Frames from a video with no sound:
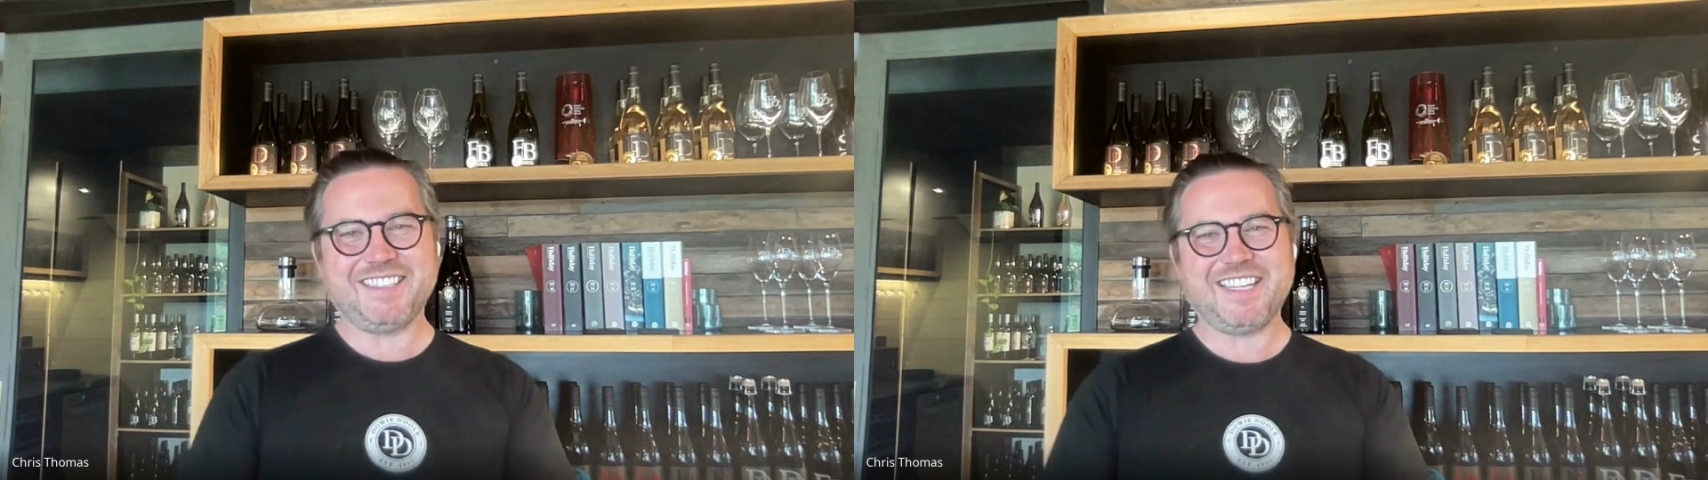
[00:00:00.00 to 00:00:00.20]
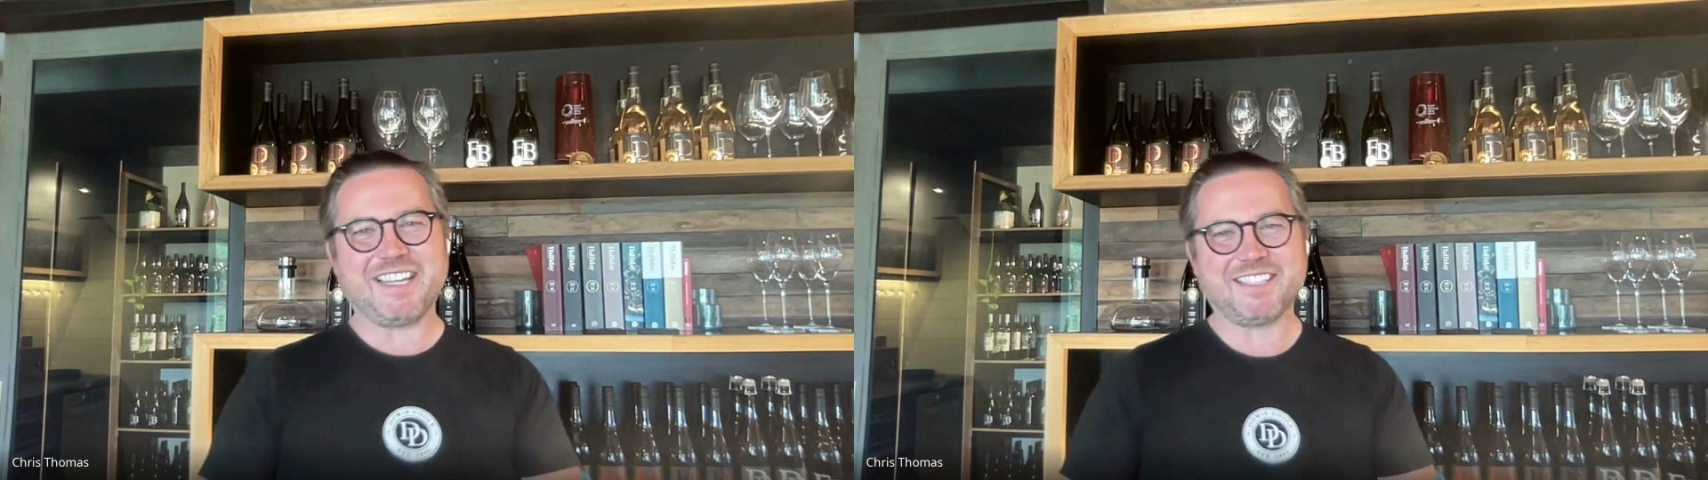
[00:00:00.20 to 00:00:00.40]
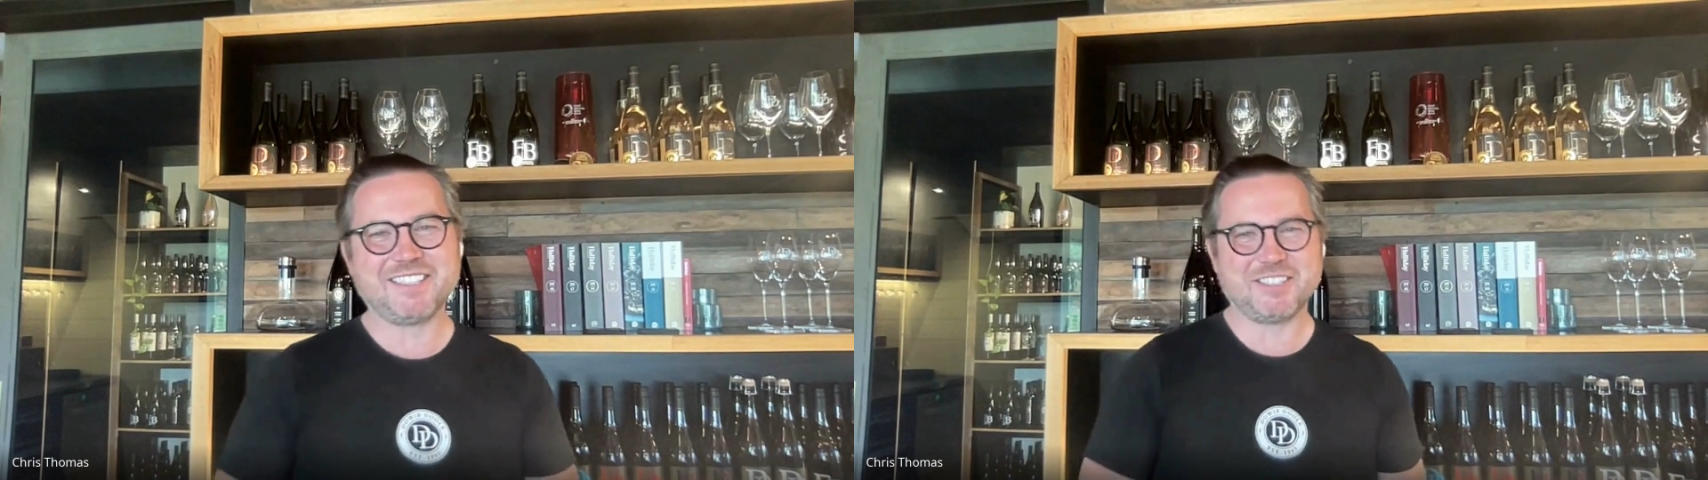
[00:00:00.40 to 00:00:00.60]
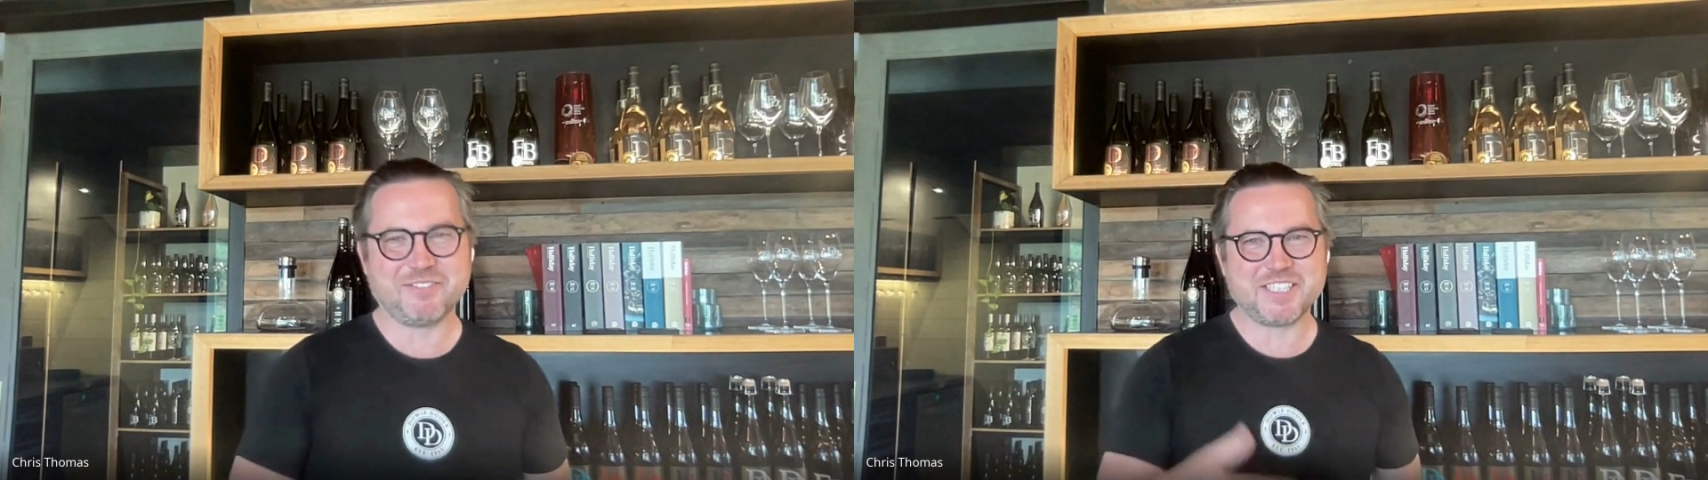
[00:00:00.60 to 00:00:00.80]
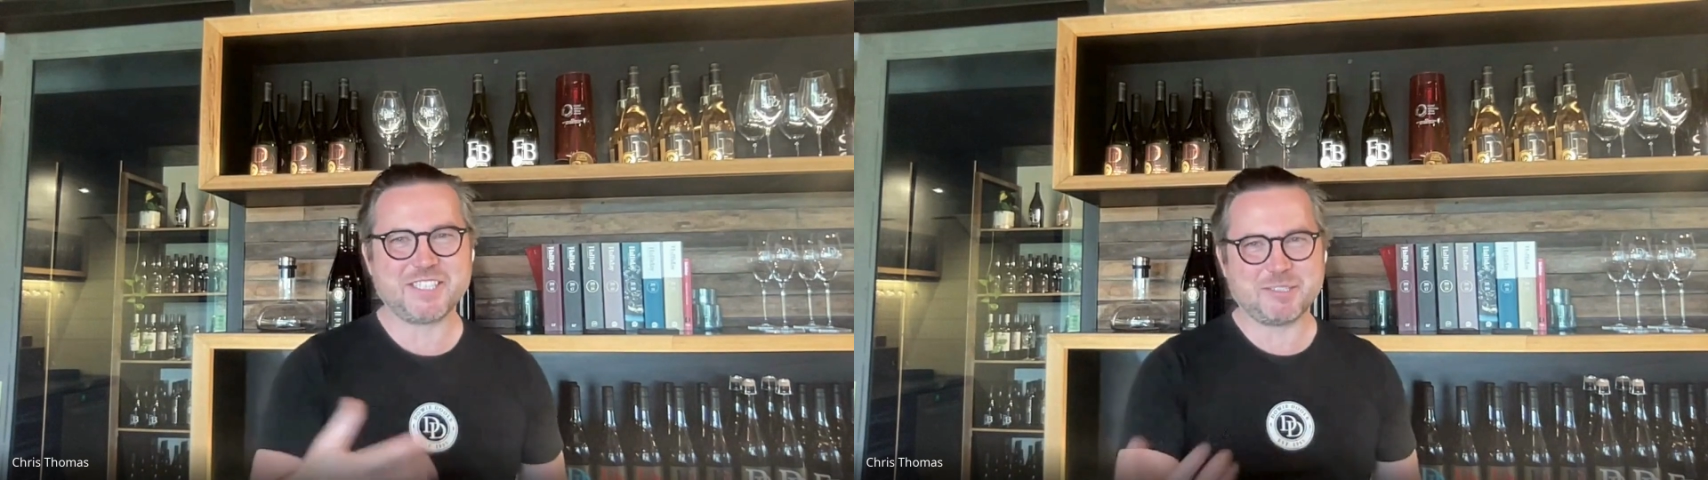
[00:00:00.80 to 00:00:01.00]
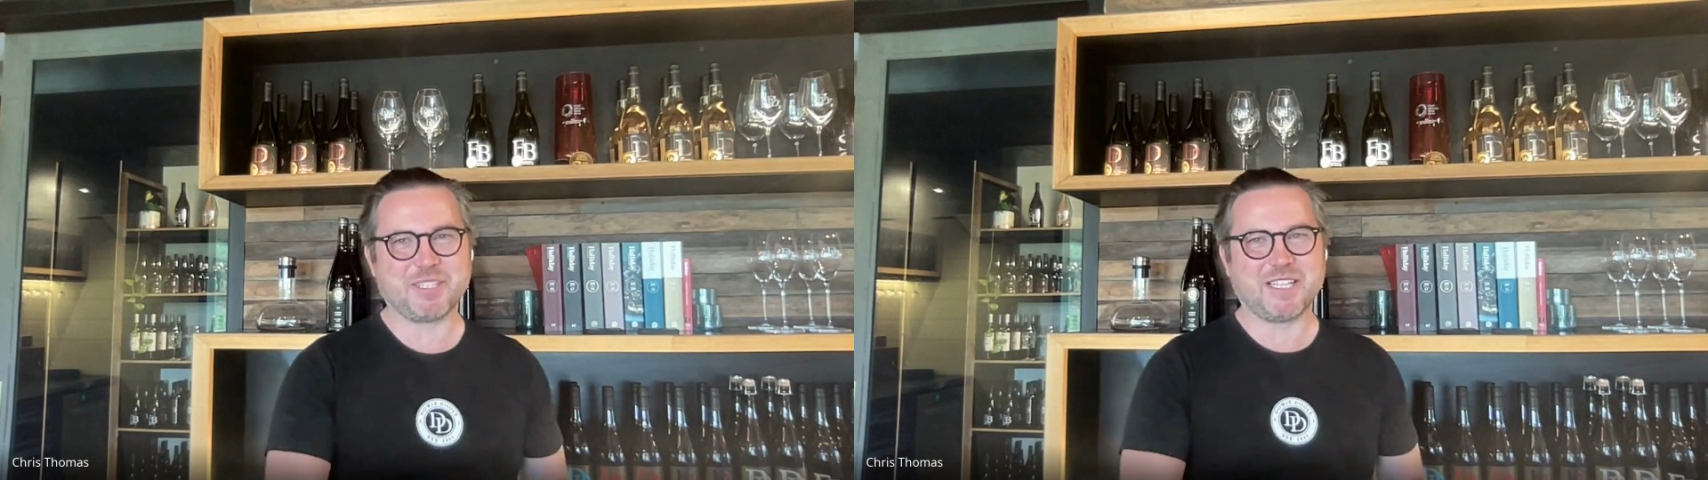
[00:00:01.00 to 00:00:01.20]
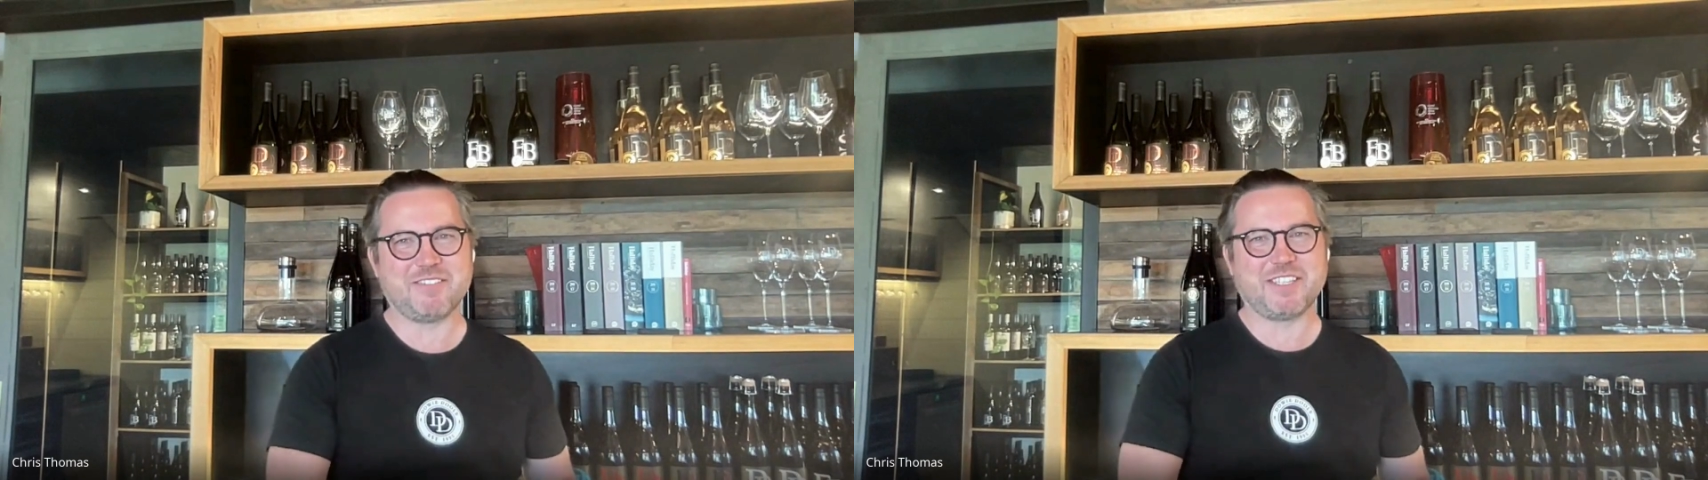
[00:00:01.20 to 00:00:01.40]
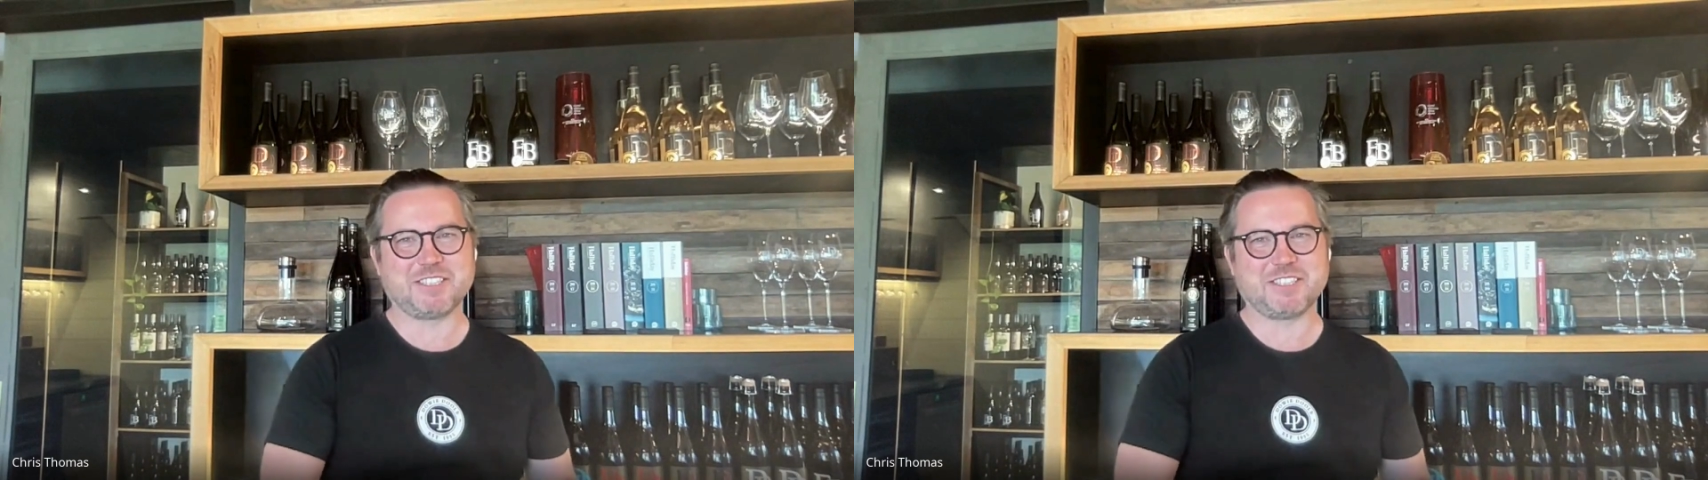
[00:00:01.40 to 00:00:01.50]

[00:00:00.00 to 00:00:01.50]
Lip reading: "Yeah, you did vintage in McLaren Vale."